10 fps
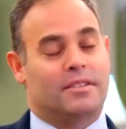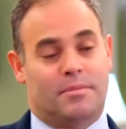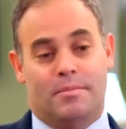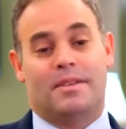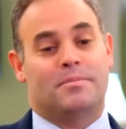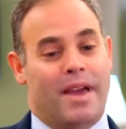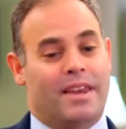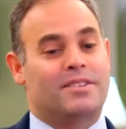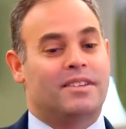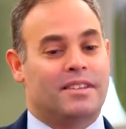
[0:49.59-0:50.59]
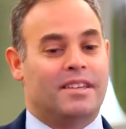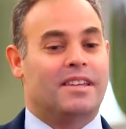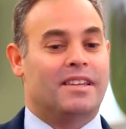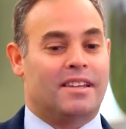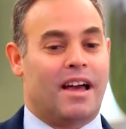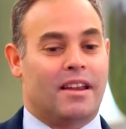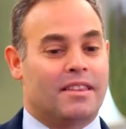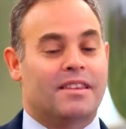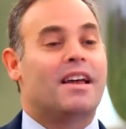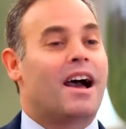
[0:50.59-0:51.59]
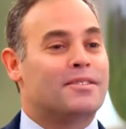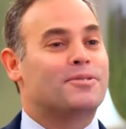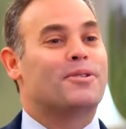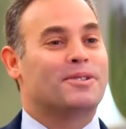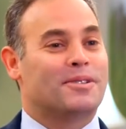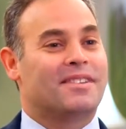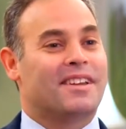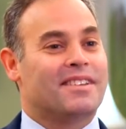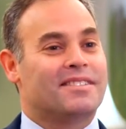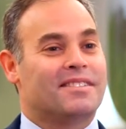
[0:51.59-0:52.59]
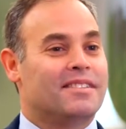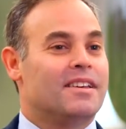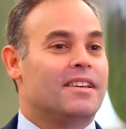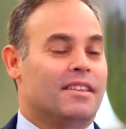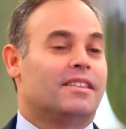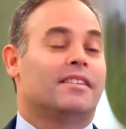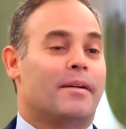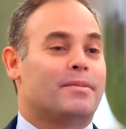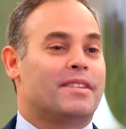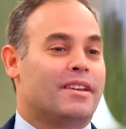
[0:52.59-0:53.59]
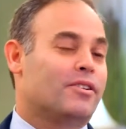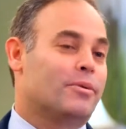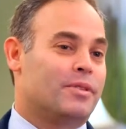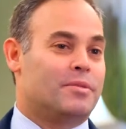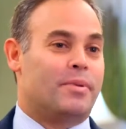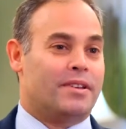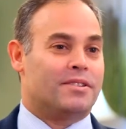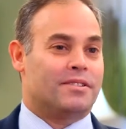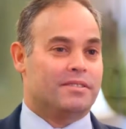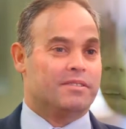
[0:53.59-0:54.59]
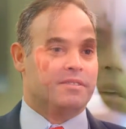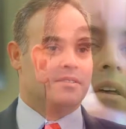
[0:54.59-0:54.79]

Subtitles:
is managing the kind of the non-surgical things and the dilemmas that occur with each patient.